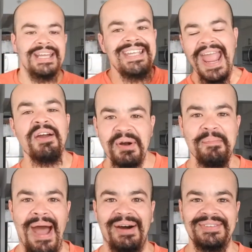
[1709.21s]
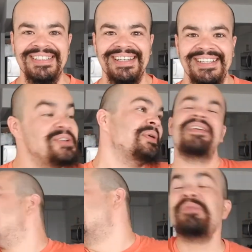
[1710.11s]
care about, you don't
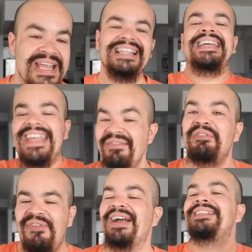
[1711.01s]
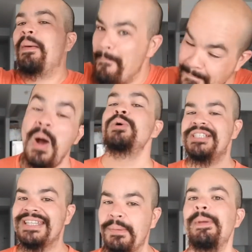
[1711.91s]
even really give a fuck, the most
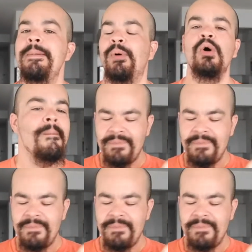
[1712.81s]
of the people,